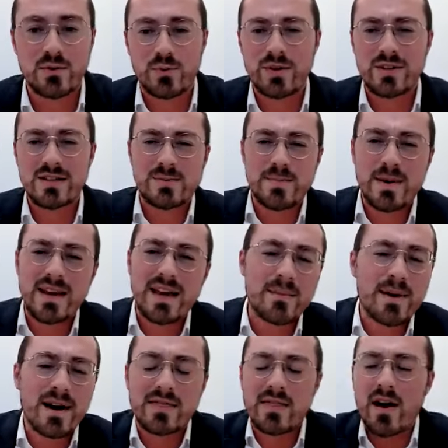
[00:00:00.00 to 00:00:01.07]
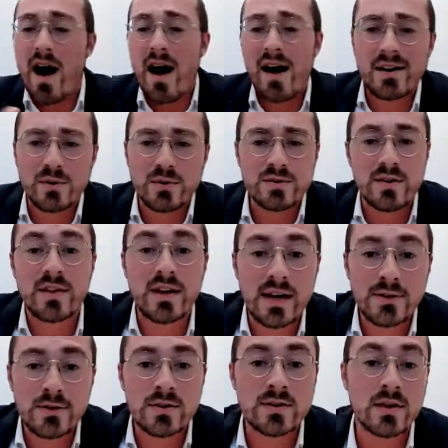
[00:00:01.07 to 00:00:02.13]
between speaking about the idols of the
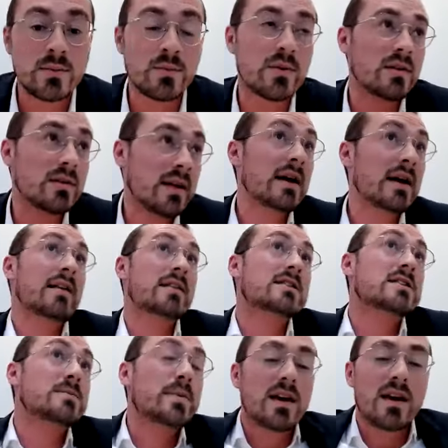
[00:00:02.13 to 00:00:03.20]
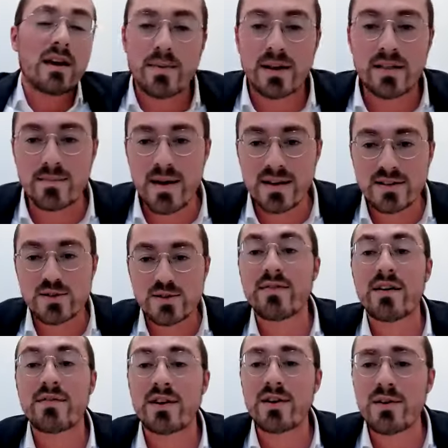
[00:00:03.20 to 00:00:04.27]
nations of the world and then speaking about the master of
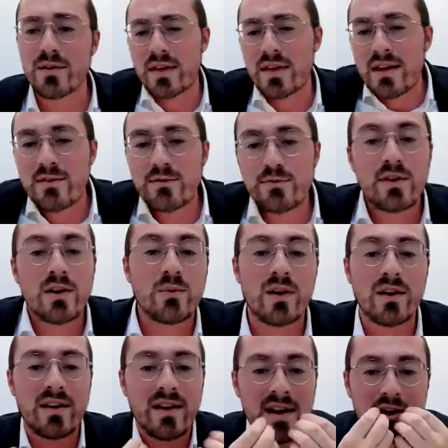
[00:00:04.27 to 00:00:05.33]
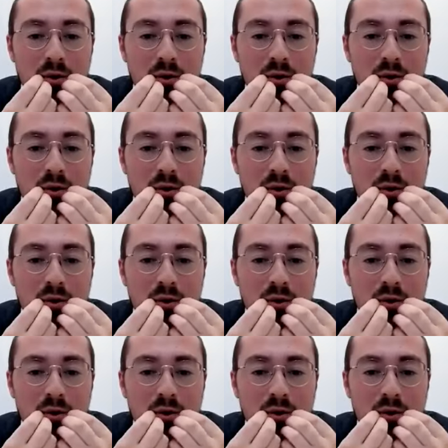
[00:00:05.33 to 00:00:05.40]
heaven and earth, the infinite one.